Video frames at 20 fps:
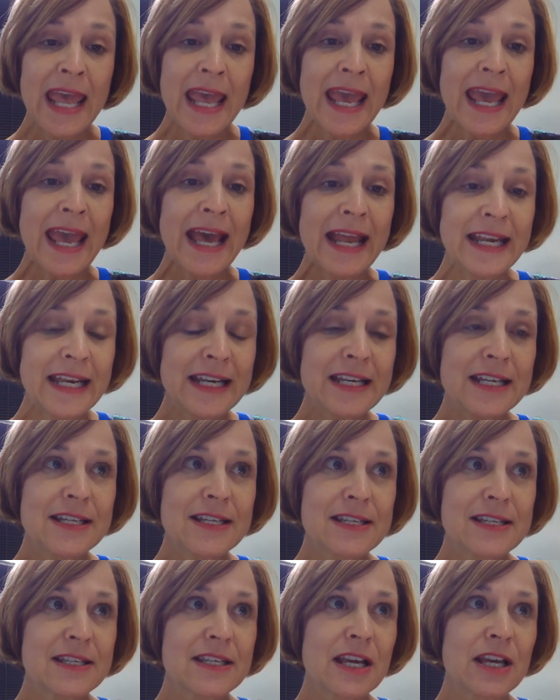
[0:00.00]
and it
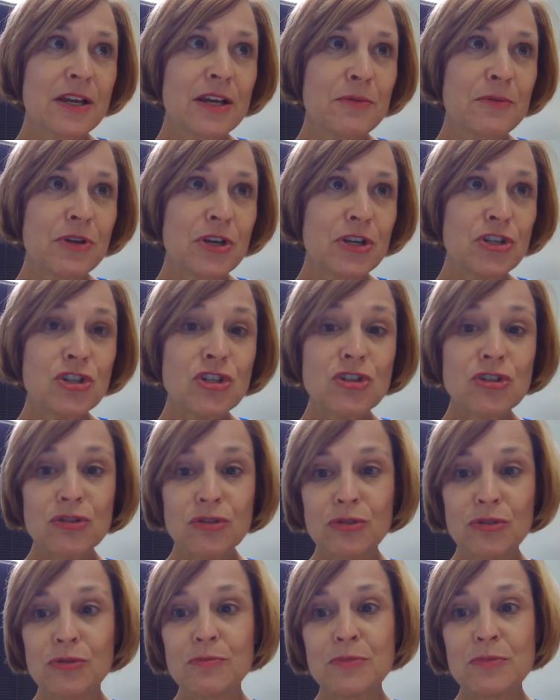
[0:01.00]
is
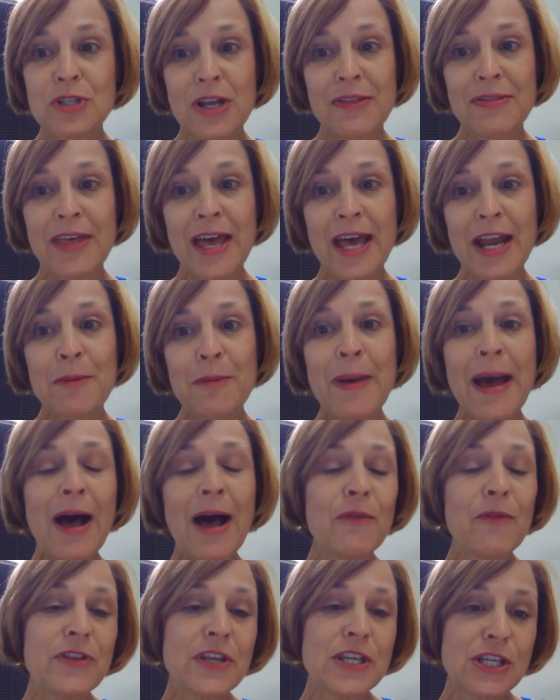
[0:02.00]
assumed that
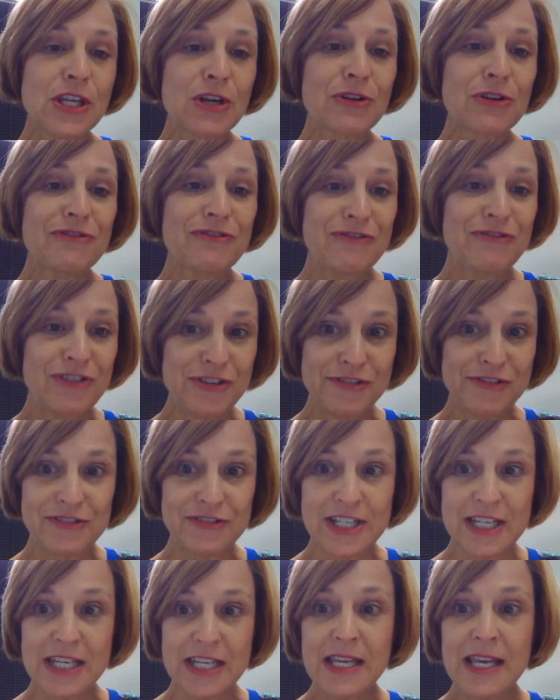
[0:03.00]
about the year
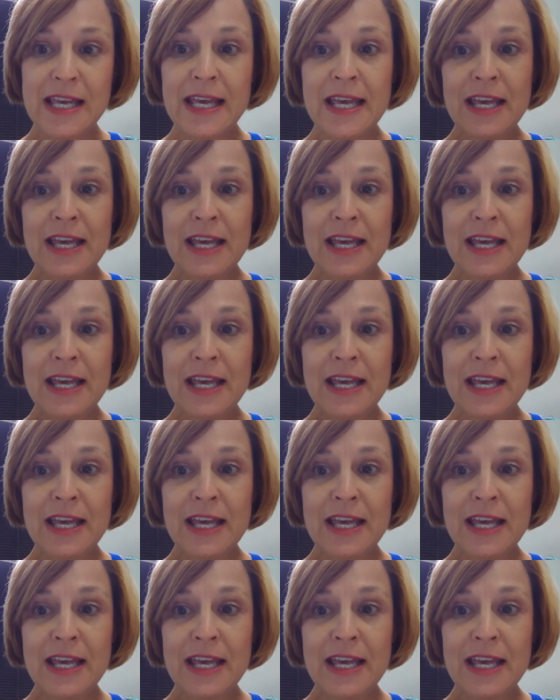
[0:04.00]
50